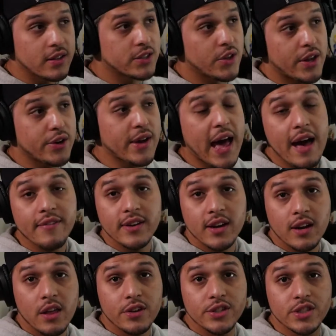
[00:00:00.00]
so there you have it,
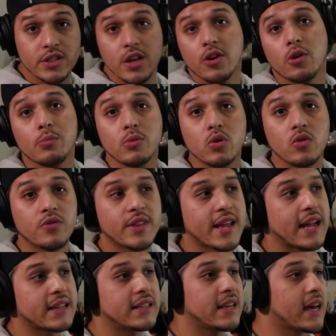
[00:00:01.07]
another subtle move
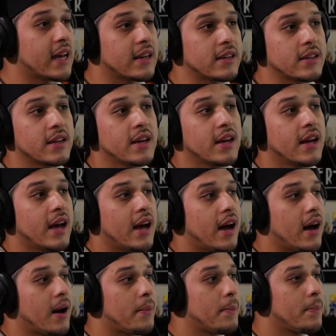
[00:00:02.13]
that at the end,
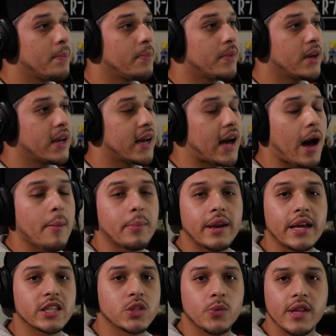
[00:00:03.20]
in
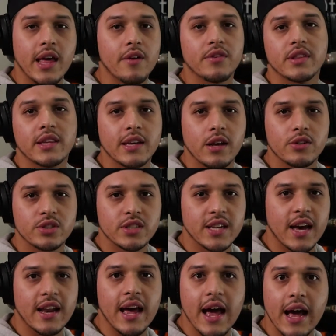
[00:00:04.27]
combination with everything else, just
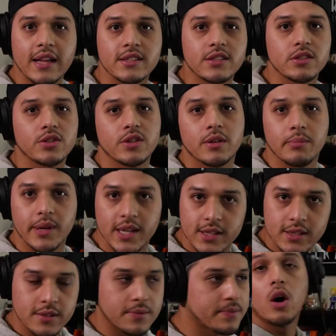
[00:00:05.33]
kind of adds to your
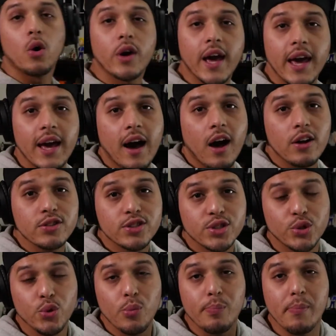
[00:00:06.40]
mix. Okay, on
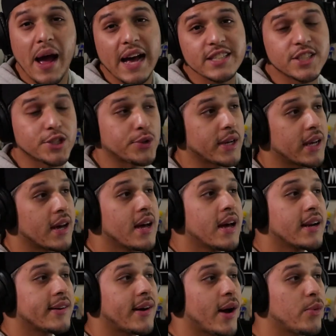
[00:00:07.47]
to mastering.
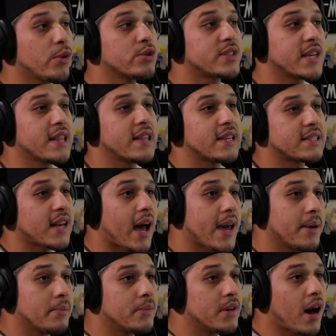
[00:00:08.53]
Now, I will say this, I
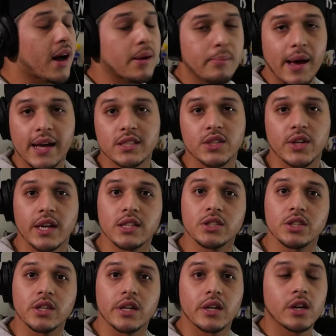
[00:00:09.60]
am not a mastering
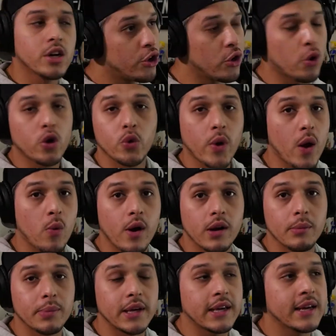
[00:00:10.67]
engineer, nor do I want
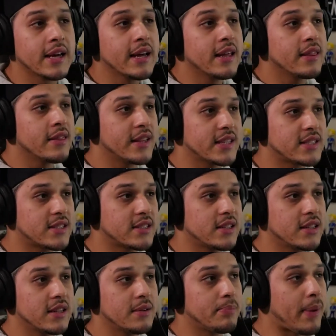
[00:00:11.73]
to be. This
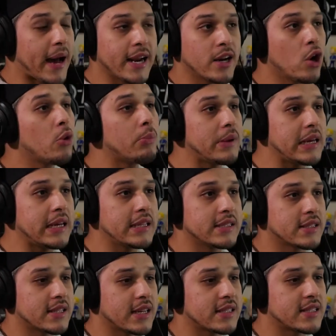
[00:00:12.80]
by no
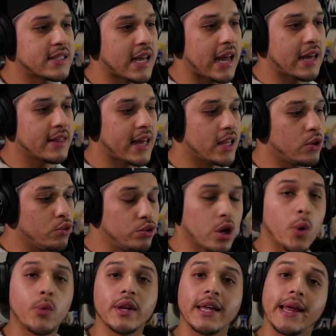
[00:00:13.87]
means is saying that you
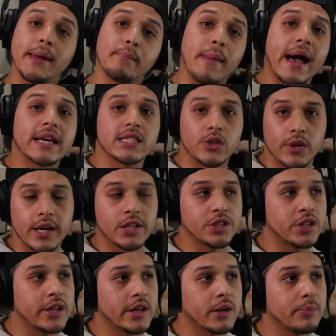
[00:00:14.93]
don't need a mastering
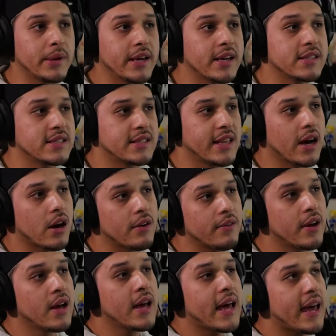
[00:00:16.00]
engineer, because they are
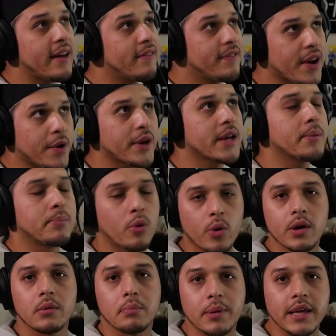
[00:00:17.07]
a very
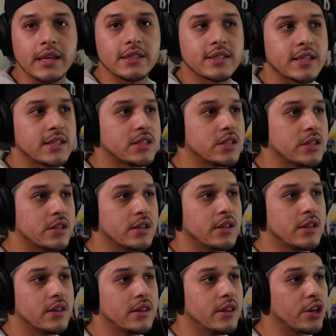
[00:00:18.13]
important piece into
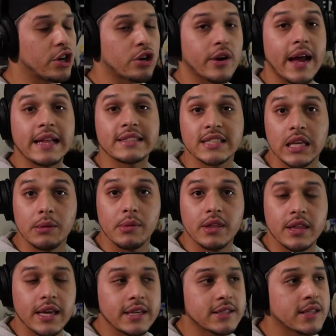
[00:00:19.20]
the grand scheme
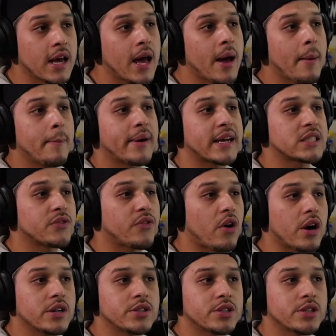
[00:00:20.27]
of things. But as
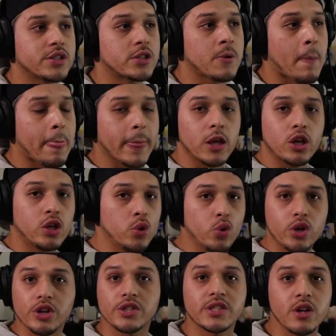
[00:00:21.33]
far as just you
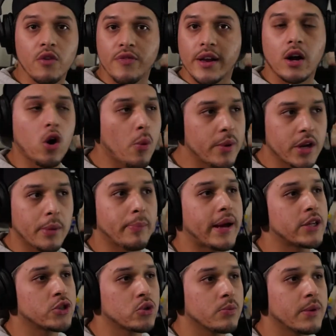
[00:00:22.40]
yourself at home in your
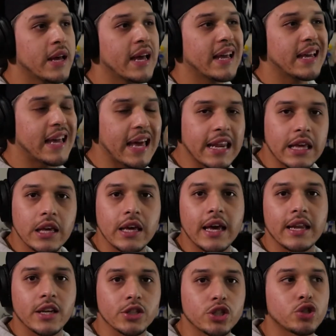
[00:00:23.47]
bedroom getting
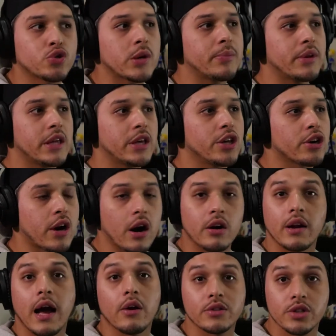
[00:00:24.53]
and distributing your
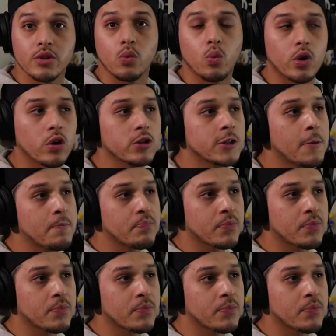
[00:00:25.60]
art out to the world,